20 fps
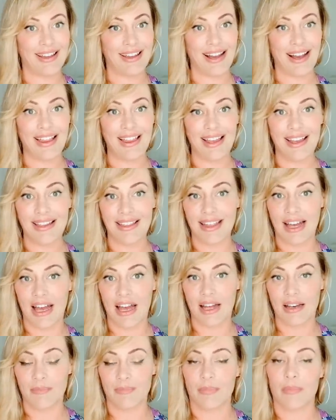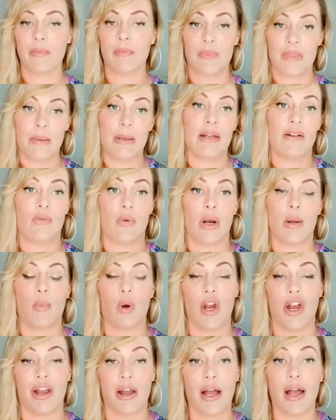I like that seeing what I'm
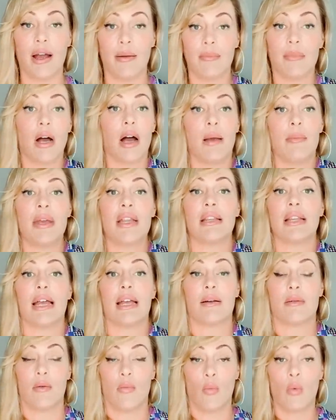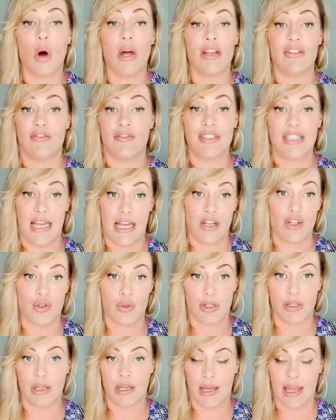wearing. I'm, I'm in like one of 10
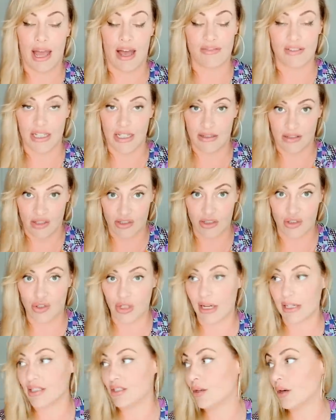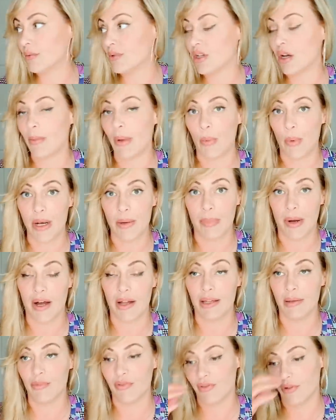trillion caftans because as you guys know, I was on my way to
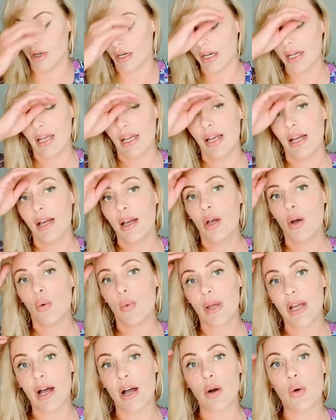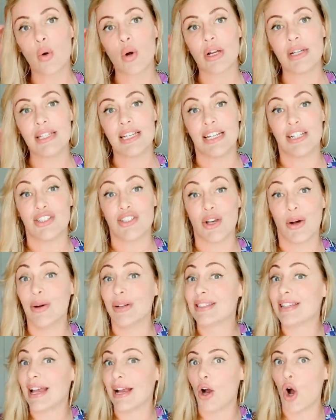Bali before we got quarantined. So
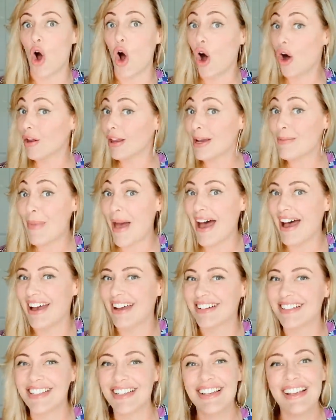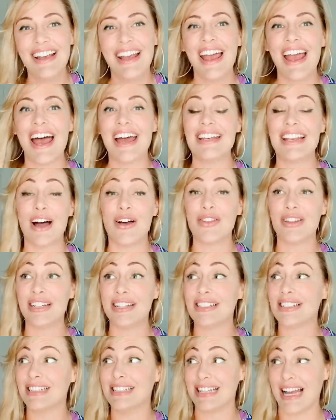it's like all I packed. And now that
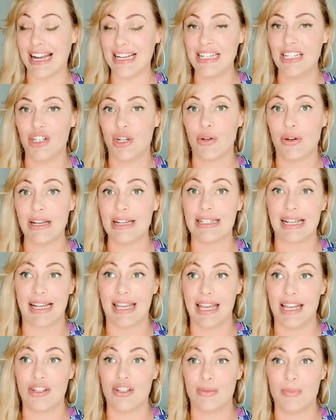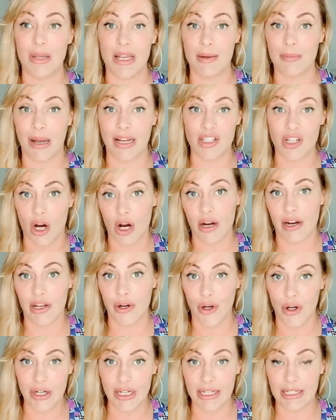it's 90 degrees, I can't just be in my Target
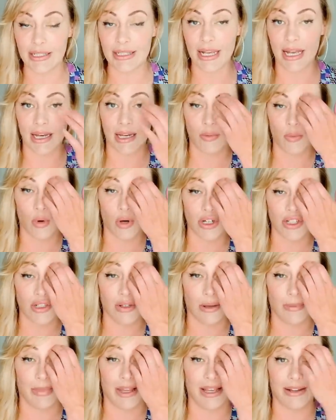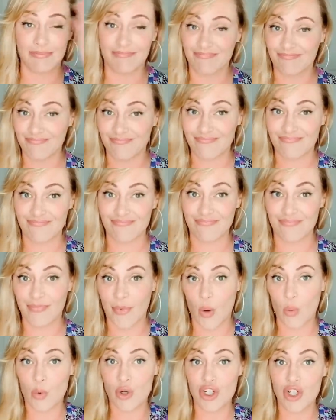hoodies anymore. So I'm like,
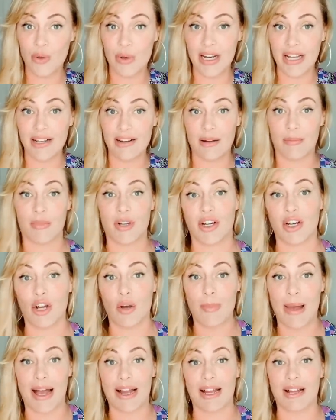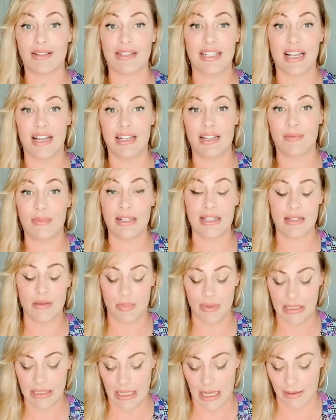we're doing it. I'm going to go back outside to my slip
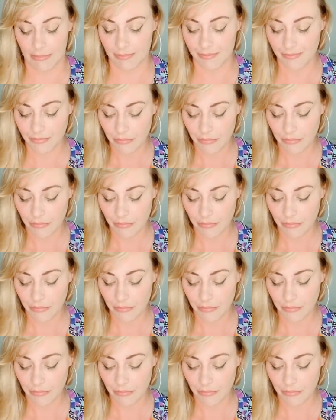and slide.